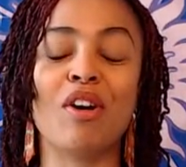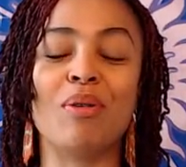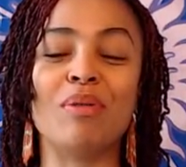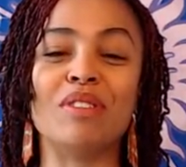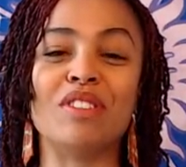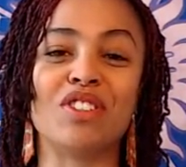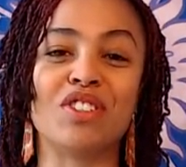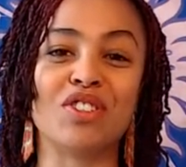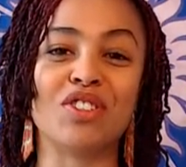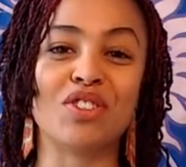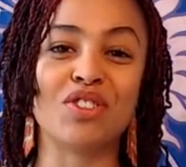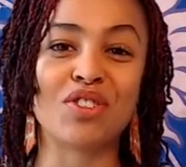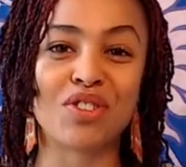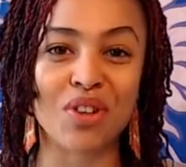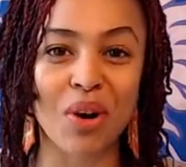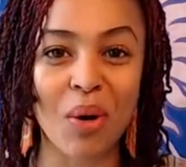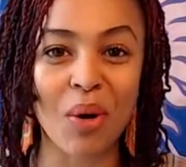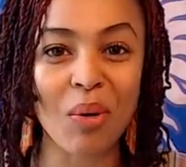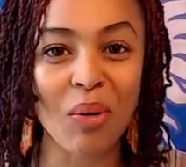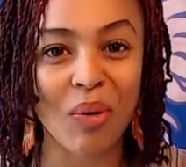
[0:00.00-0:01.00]
who is just
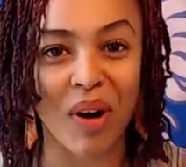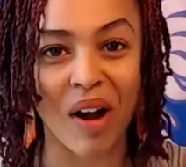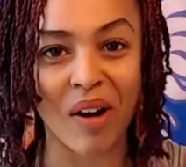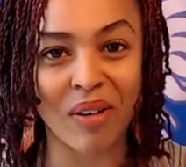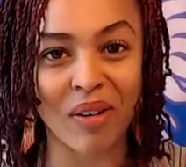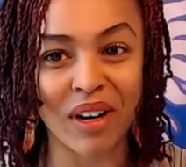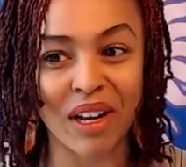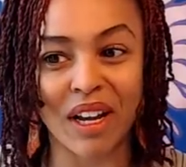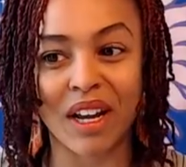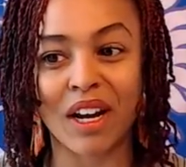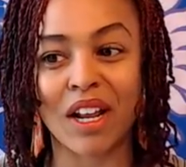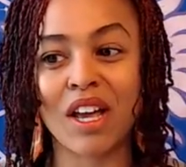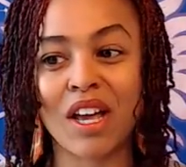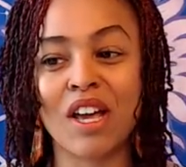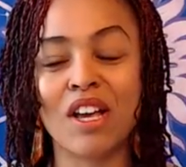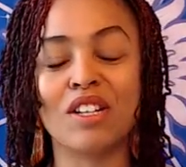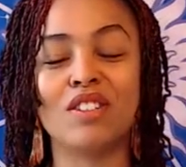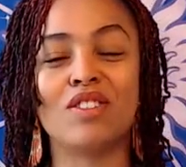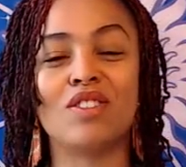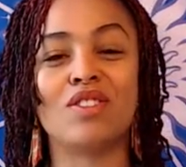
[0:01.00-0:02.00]
so grounded,
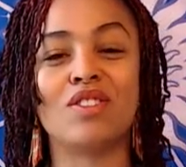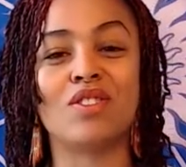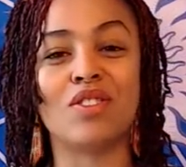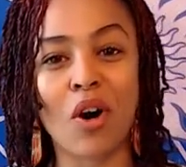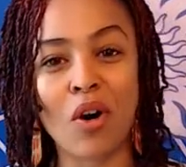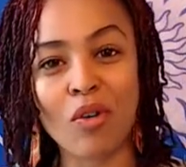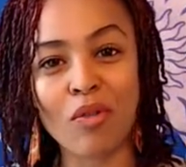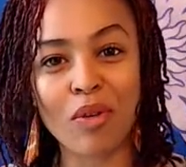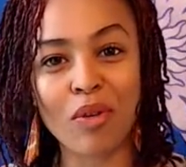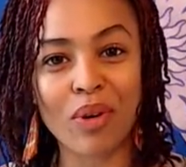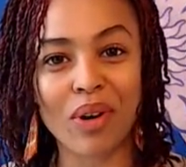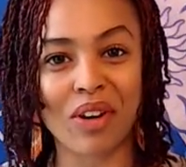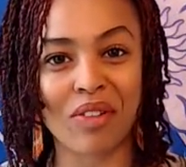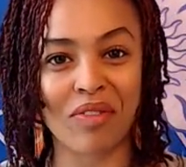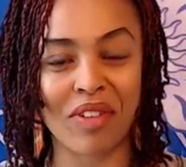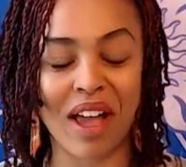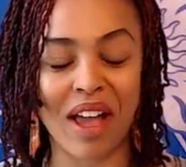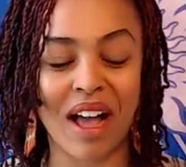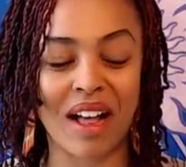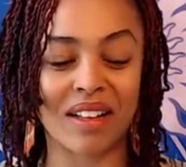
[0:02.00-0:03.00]
so rooted in
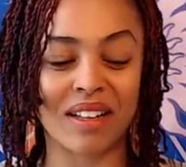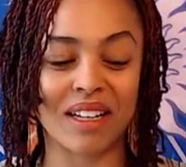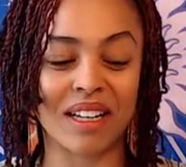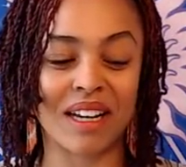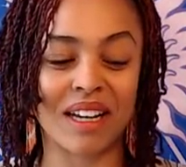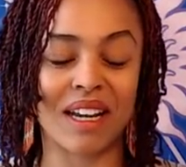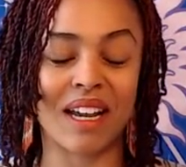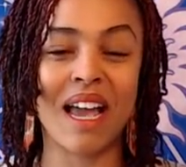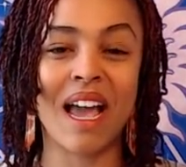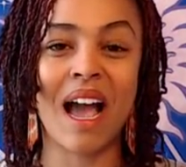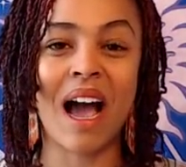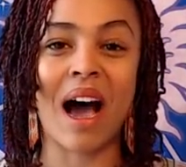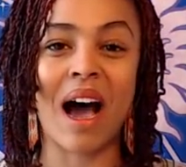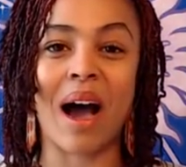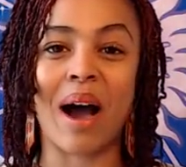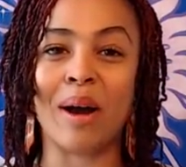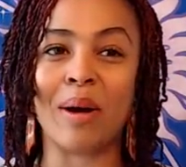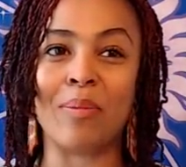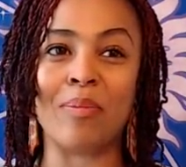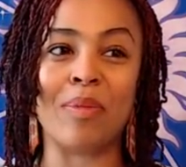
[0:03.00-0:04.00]
reality,
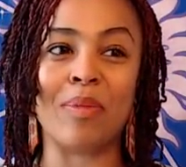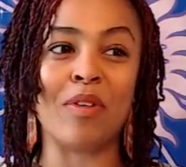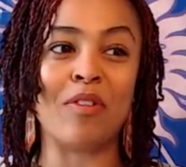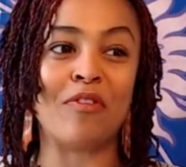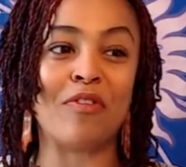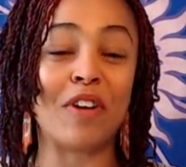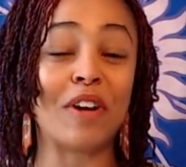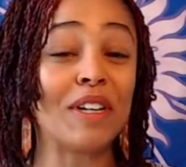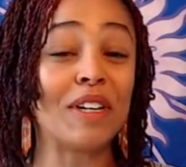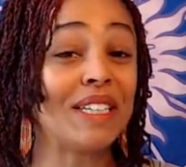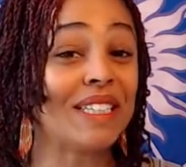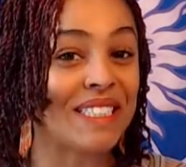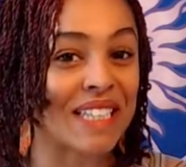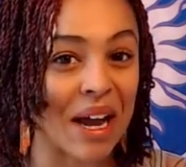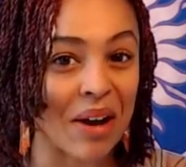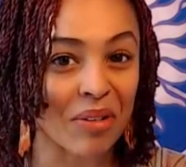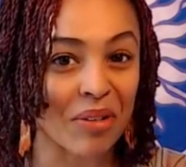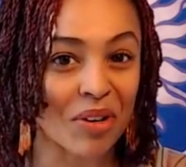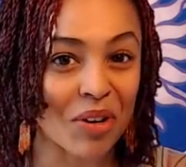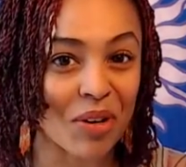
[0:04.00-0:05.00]
um, very
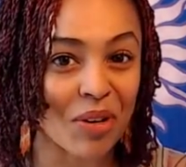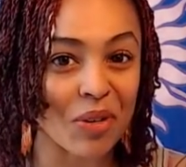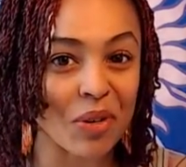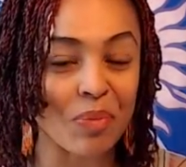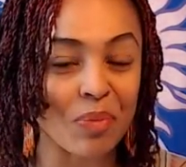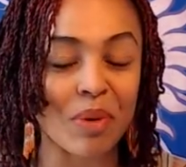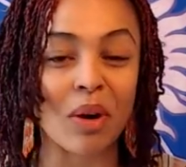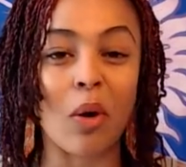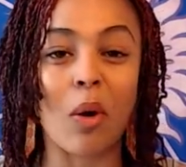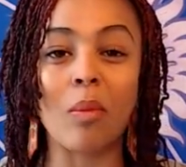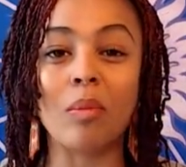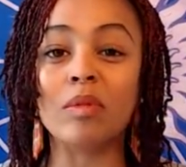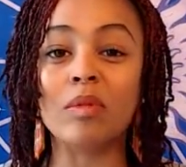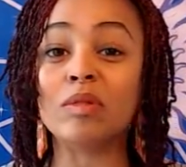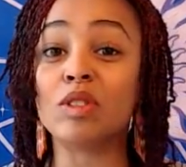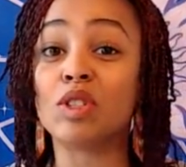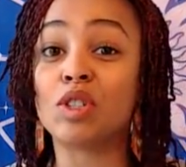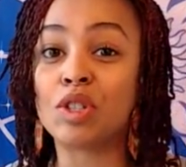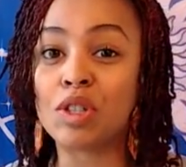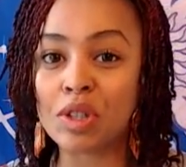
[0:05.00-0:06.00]
down to earth, but
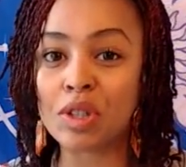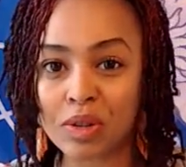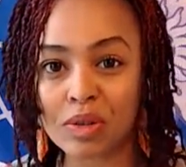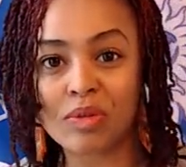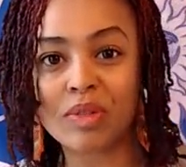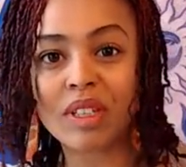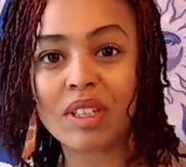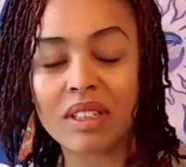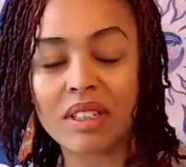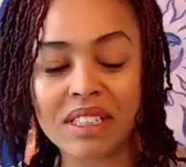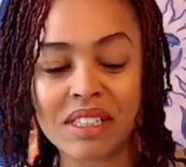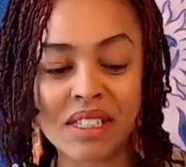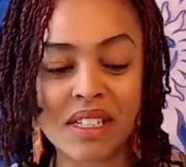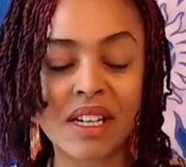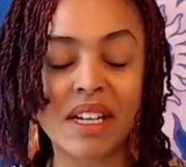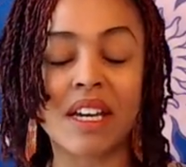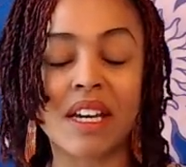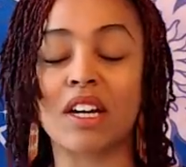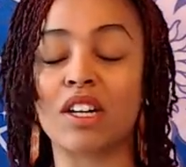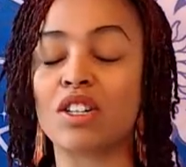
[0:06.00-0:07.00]
almost too
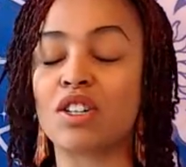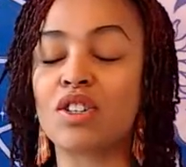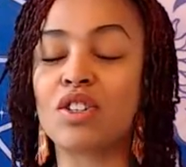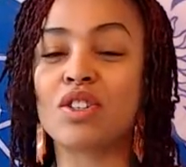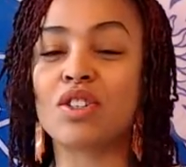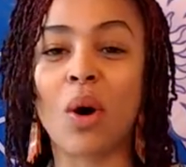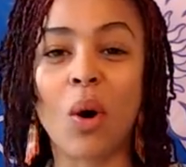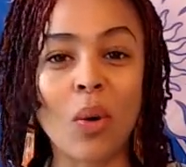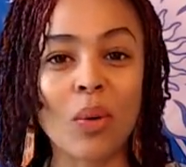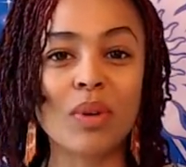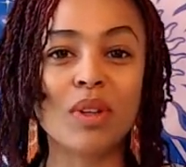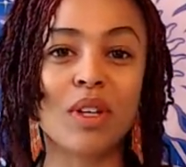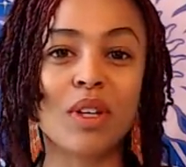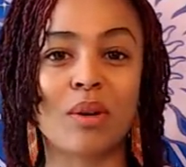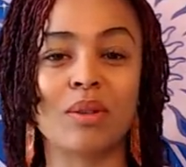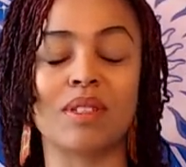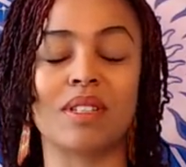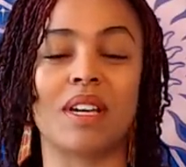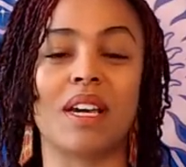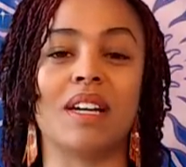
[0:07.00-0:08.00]
realistic and totally
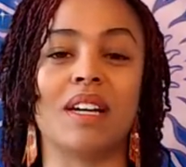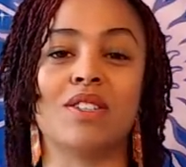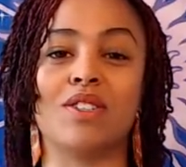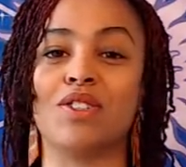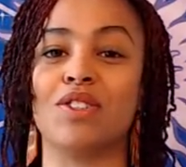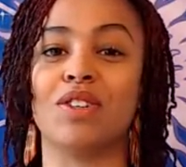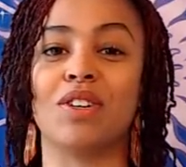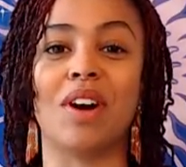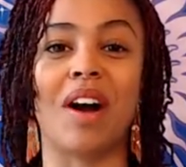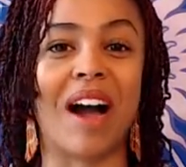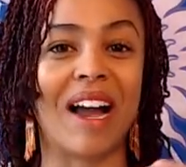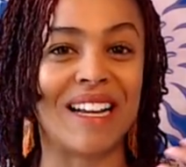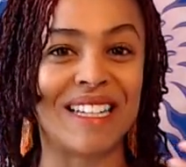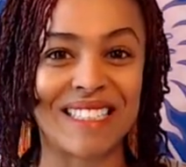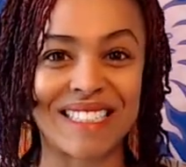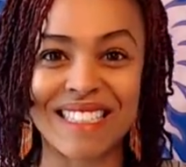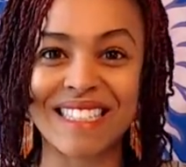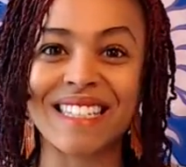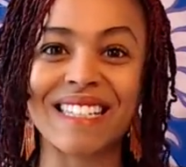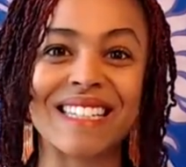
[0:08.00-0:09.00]
goes against your
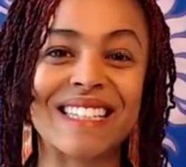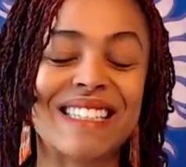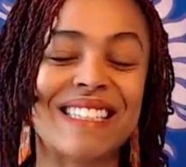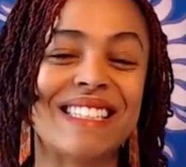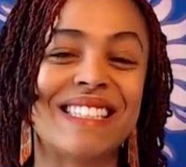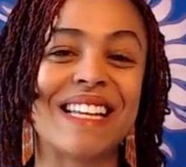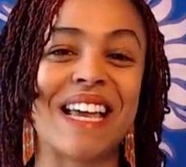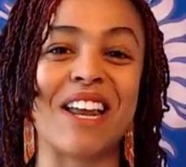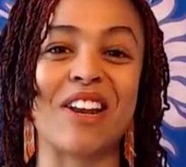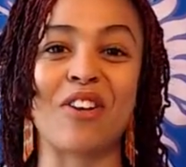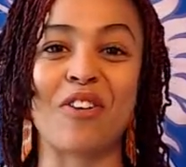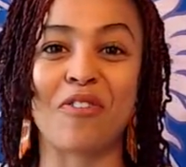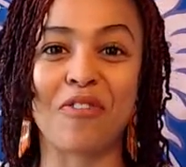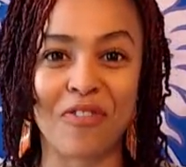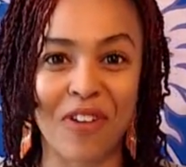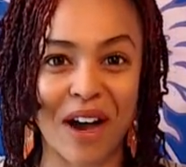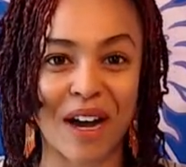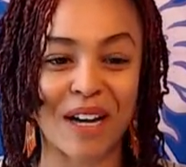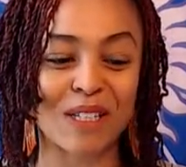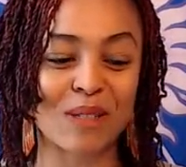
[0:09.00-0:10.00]
ideas and your
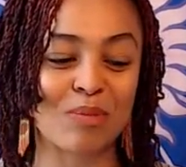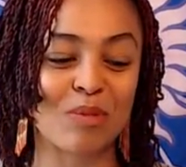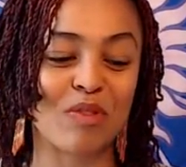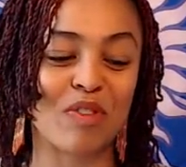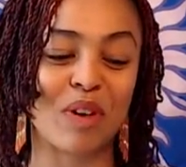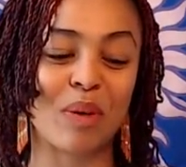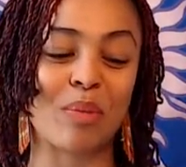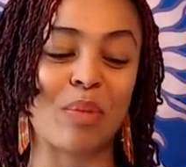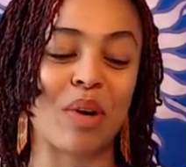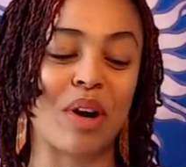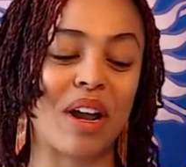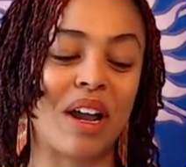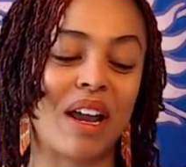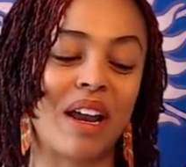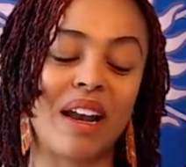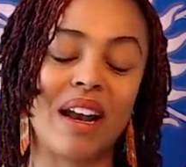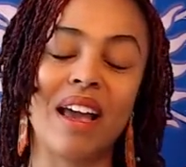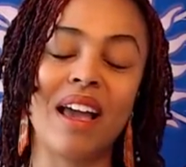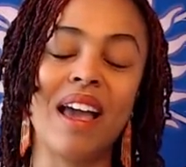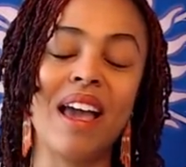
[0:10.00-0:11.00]
fast moving
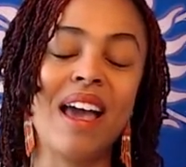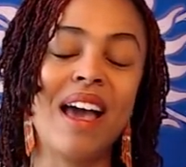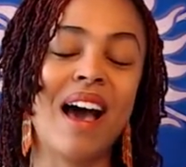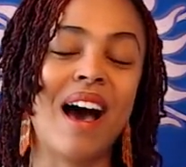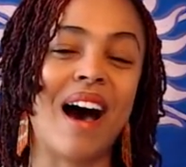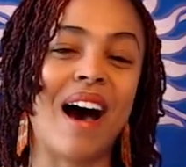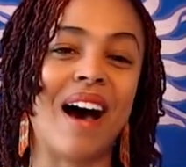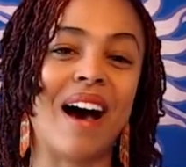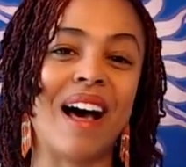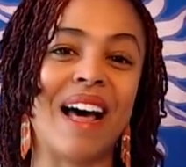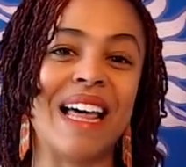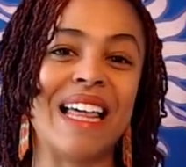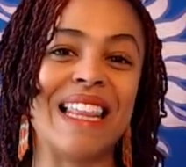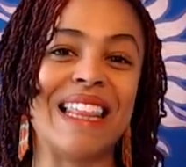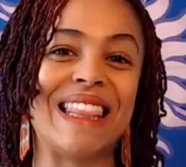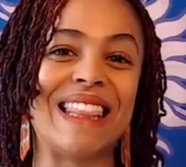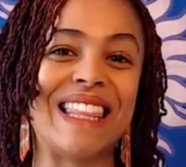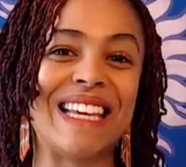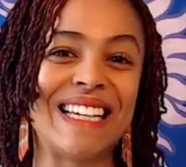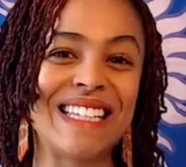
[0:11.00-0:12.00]
brain. Uh,
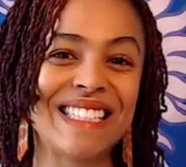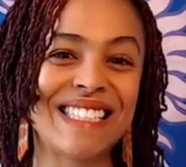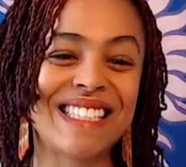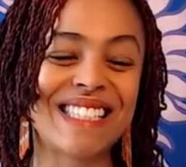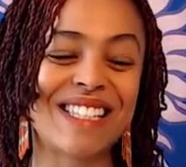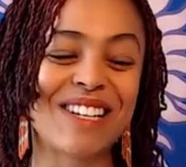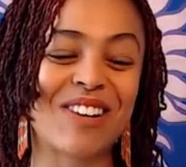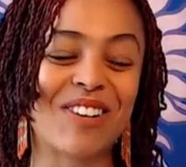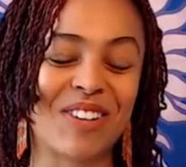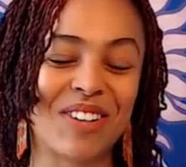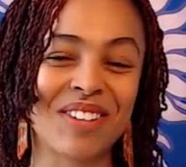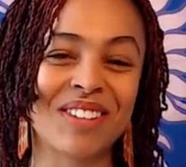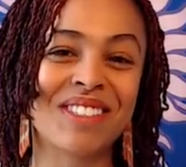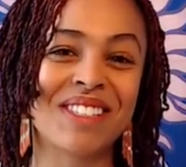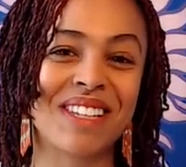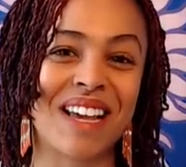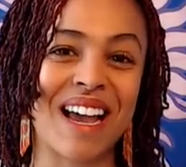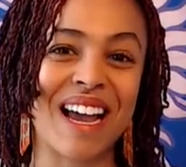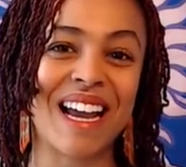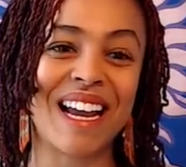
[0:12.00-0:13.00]
this earth
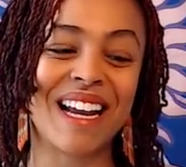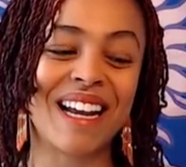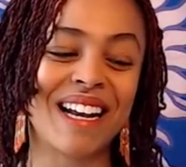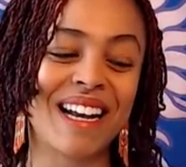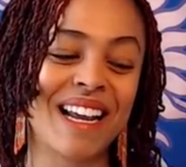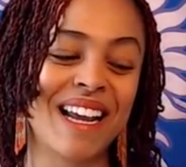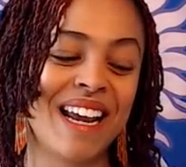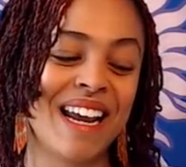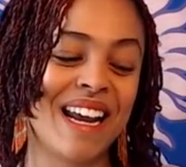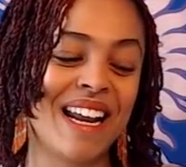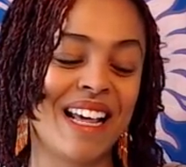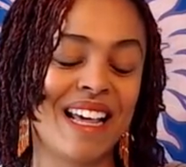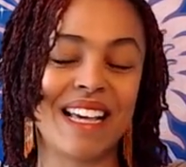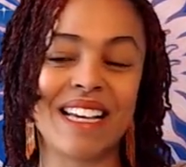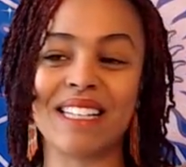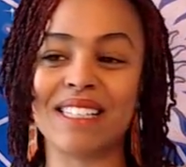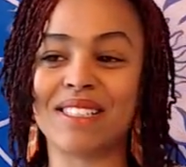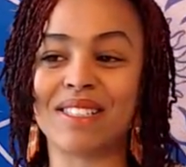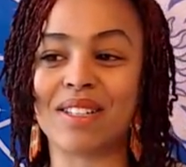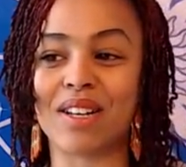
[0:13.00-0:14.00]
sign
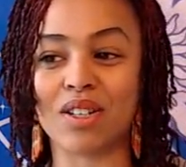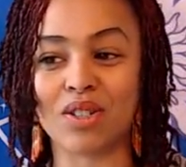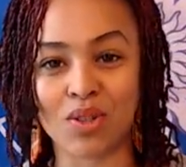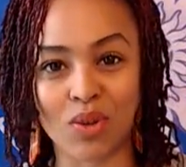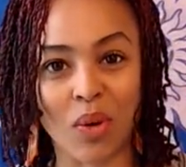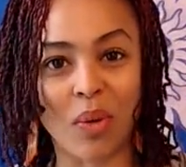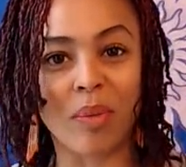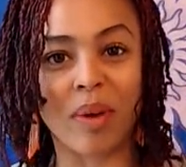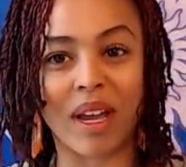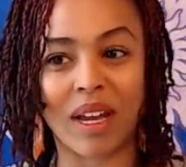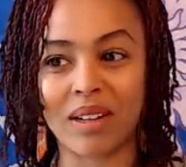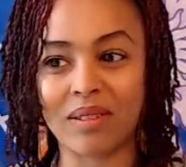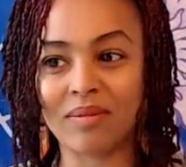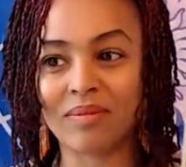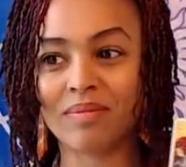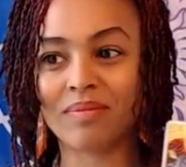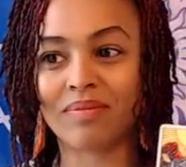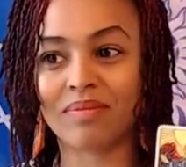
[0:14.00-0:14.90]
is a soulmate.